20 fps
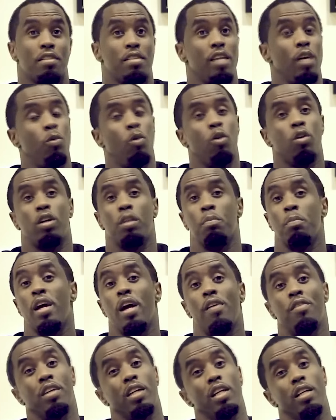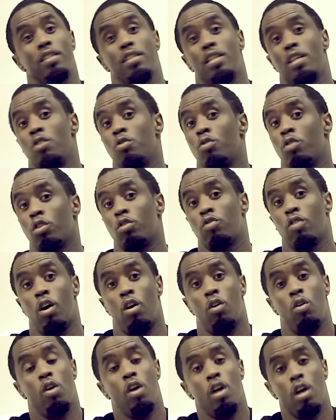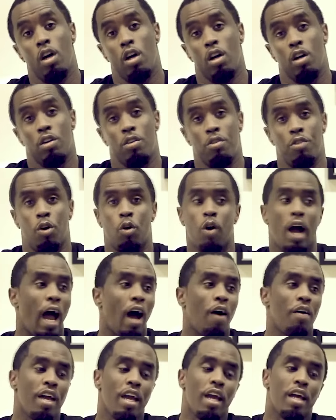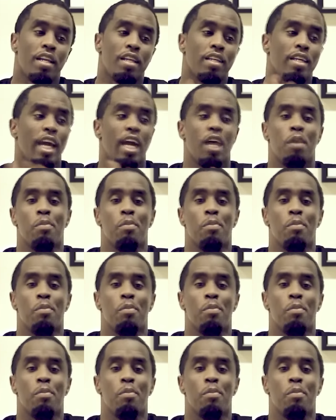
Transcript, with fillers: with federal authorities leaving no stone unturned in their pursuit of justice.